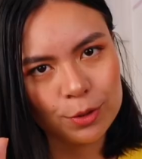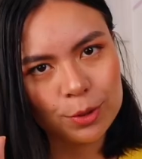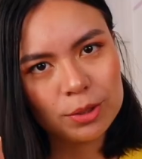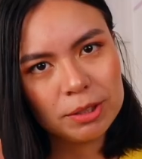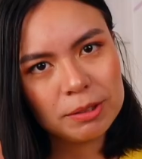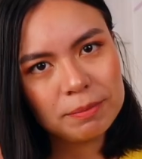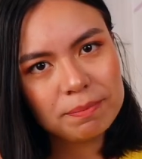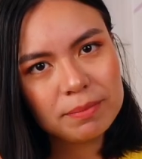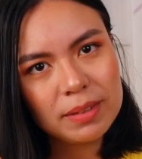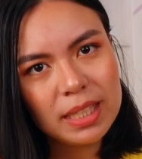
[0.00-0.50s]

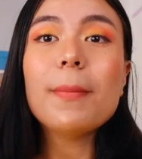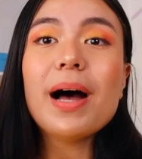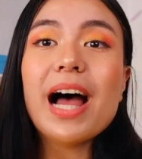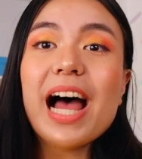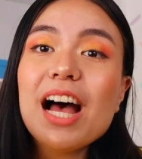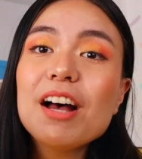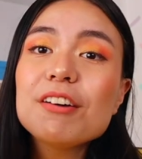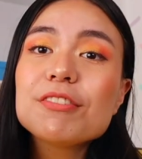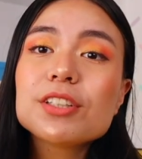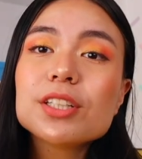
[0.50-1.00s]
food.
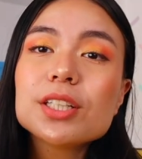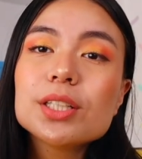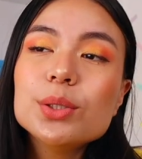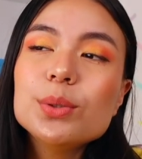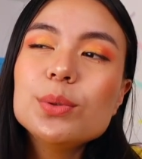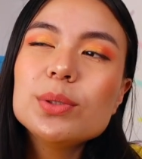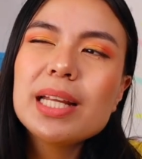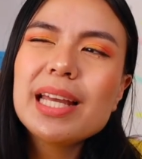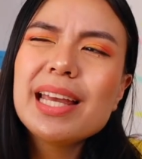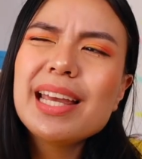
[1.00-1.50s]

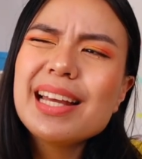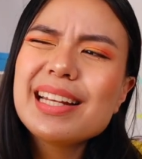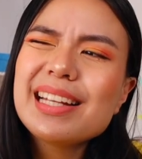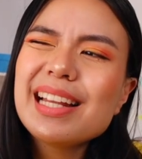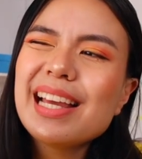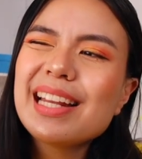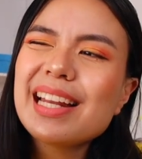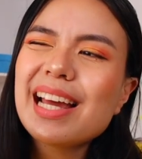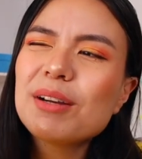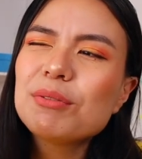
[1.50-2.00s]
Afternoon hit
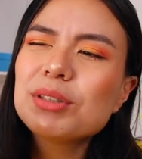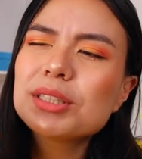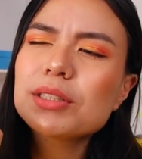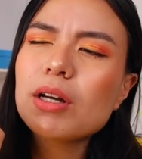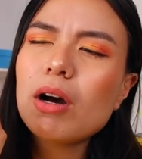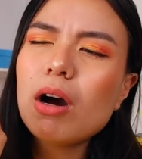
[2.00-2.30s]
and I was